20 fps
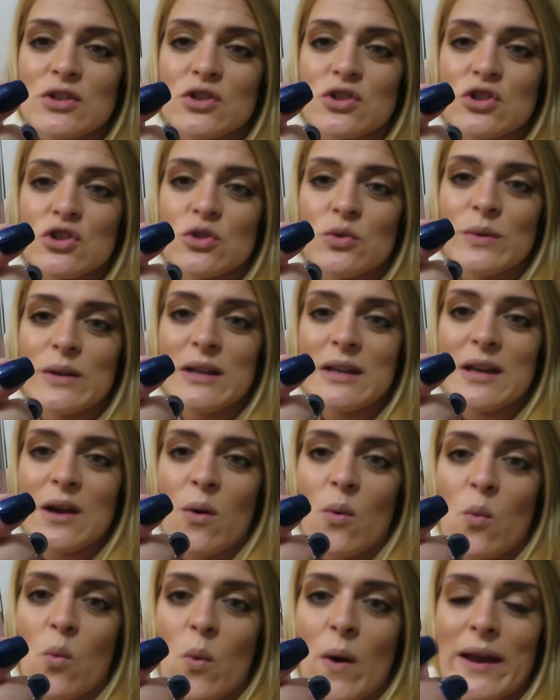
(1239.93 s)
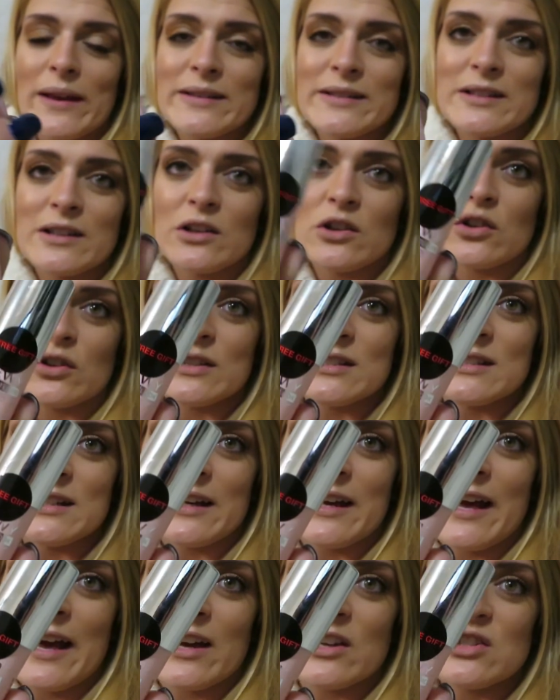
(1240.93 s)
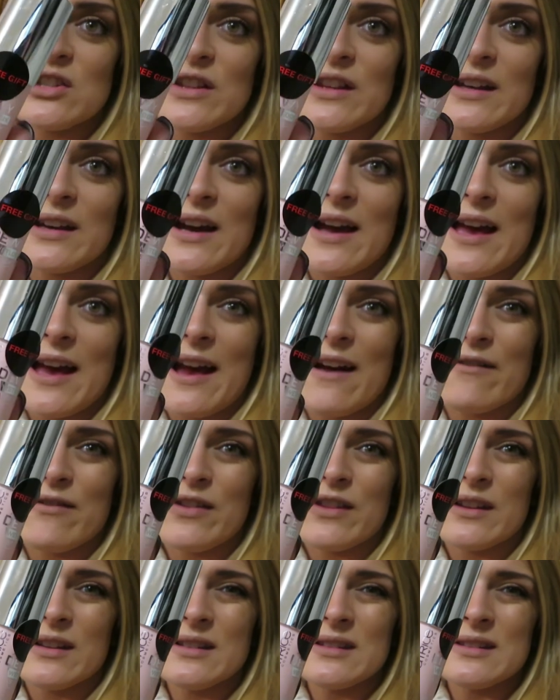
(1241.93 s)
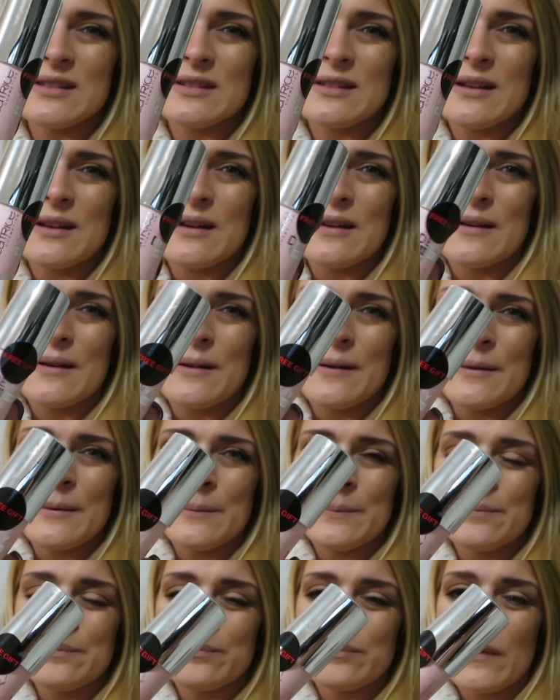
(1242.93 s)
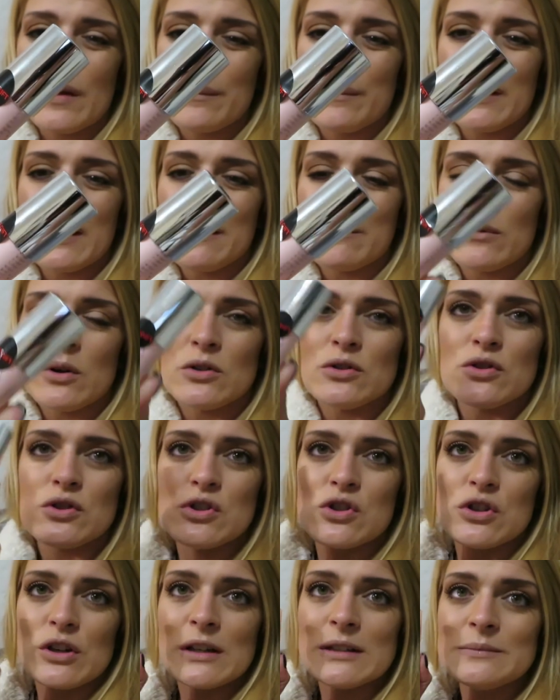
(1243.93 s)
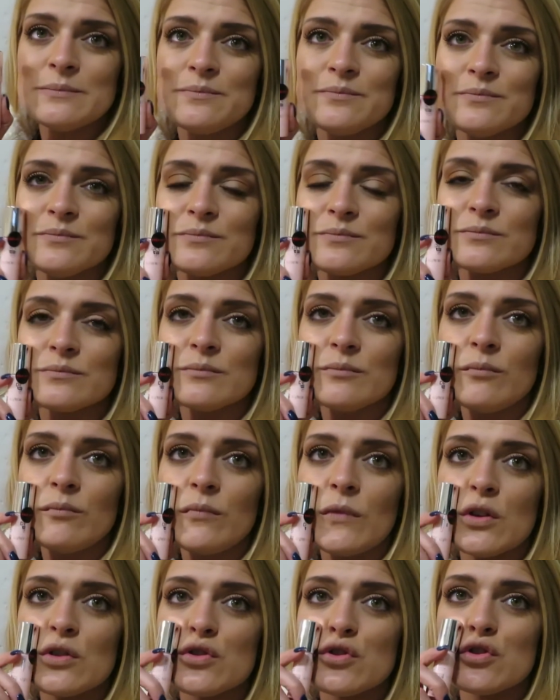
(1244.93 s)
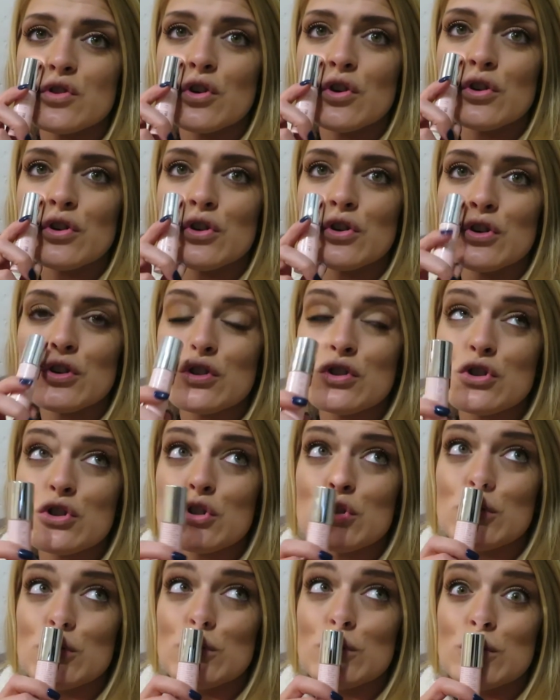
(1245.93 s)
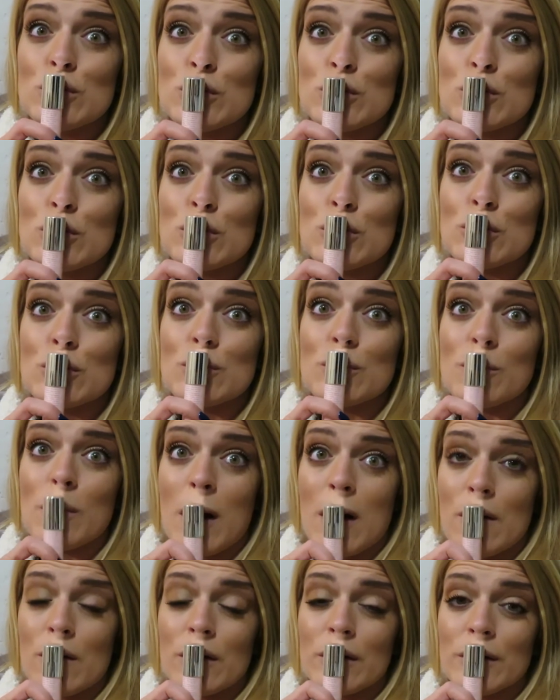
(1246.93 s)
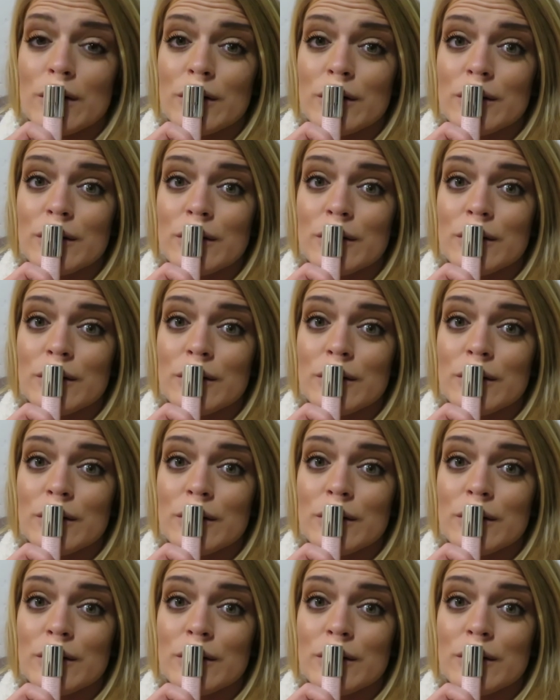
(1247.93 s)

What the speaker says: Dewy Wet Look Stick. I actually think I have this, but I'm not too sure. So tomorrow,